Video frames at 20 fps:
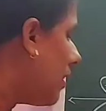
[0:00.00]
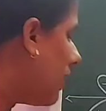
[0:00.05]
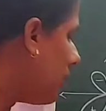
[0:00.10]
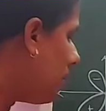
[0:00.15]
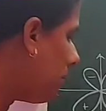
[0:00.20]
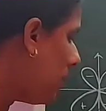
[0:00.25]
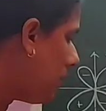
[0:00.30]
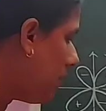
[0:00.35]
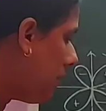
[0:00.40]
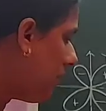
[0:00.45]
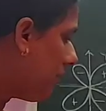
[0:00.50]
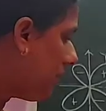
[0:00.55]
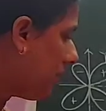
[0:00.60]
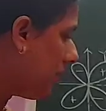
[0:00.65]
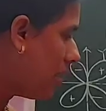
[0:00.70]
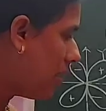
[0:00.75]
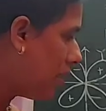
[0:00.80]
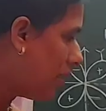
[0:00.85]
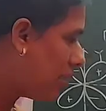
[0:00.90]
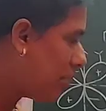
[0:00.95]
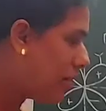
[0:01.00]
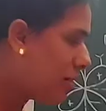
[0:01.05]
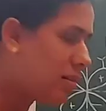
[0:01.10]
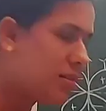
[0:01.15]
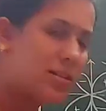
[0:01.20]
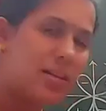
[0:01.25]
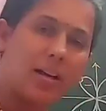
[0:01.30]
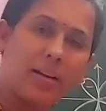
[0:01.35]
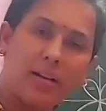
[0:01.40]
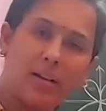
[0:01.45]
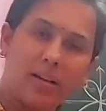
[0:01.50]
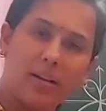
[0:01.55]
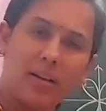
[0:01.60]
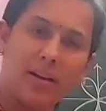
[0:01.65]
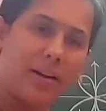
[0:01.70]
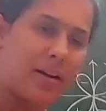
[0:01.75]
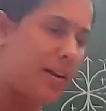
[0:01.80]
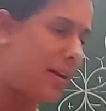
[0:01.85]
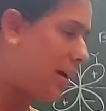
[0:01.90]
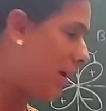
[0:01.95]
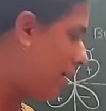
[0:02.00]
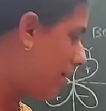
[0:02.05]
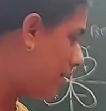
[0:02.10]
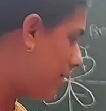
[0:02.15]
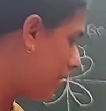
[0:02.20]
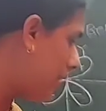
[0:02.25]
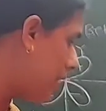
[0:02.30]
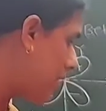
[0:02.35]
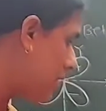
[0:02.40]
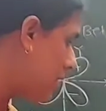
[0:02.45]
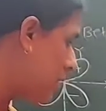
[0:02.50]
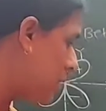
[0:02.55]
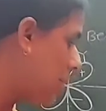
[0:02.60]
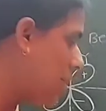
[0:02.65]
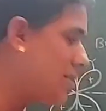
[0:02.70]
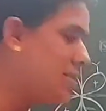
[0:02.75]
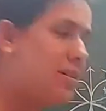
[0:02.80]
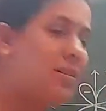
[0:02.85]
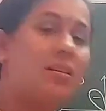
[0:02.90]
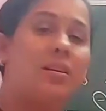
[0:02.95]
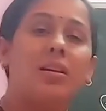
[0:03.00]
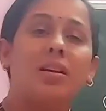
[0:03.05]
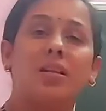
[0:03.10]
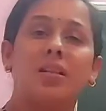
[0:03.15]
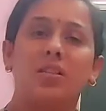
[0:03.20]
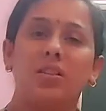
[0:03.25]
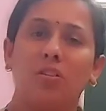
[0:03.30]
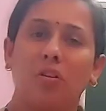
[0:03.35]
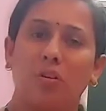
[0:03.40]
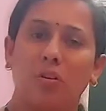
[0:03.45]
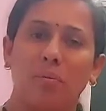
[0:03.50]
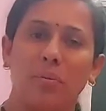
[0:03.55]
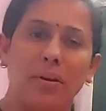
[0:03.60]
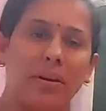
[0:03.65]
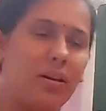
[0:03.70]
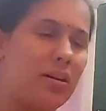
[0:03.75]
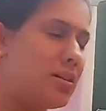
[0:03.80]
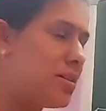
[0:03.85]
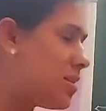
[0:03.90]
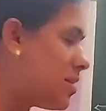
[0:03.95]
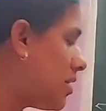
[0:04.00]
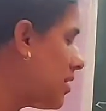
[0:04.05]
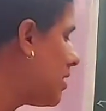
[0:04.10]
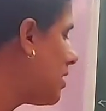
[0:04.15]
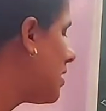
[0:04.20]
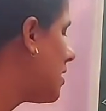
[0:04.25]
In between the second criteria, that is known as the EG orbitals.